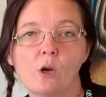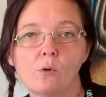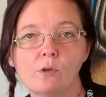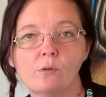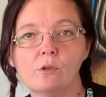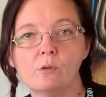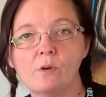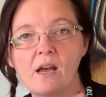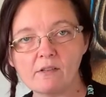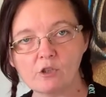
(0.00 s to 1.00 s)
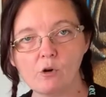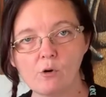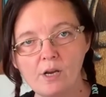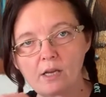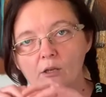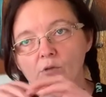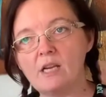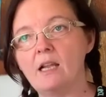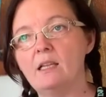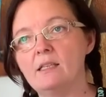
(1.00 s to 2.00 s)
You have a story, you
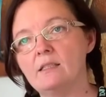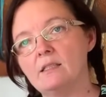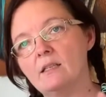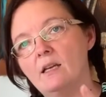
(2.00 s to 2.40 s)
tell it,